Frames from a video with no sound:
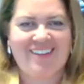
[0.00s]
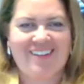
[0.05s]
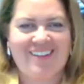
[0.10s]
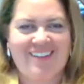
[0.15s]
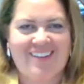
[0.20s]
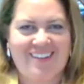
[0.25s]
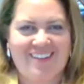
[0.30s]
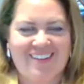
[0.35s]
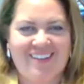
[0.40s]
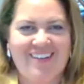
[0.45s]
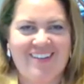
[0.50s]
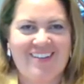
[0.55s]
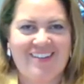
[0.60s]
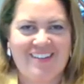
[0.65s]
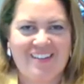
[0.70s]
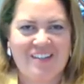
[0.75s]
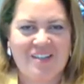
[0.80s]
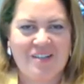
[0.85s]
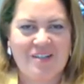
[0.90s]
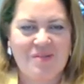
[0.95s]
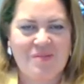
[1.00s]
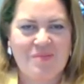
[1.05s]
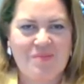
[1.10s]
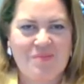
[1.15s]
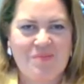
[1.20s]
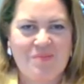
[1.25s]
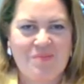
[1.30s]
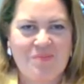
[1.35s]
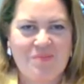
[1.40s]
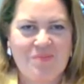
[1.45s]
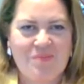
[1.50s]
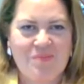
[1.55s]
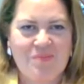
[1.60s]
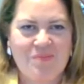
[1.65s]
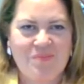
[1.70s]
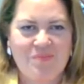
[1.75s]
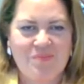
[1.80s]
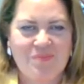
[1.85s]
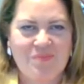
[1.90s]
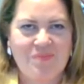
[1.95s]

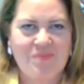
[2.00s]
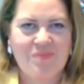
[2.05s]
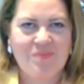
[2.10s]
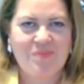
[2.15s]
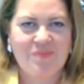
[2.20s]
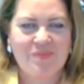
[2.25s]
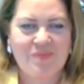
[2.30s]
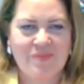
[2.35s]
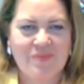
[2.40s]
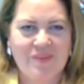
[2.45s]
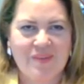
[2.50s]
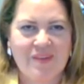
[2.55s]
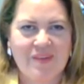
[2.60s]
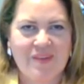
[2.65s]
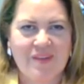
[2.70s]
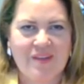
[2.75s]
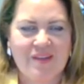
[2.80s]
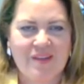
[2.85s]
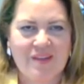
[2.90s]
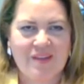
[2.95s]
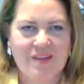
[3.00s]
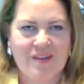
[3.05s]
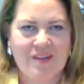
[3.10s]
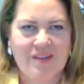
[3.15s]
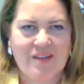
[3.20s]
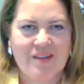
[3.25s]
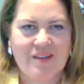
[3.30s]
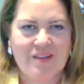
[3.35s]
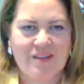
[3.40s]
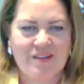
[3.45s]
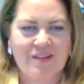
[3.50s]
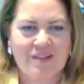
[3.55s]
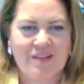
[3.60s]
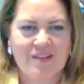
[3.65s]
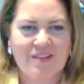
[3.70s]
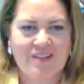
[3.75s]
No words are spoken by the person on screen.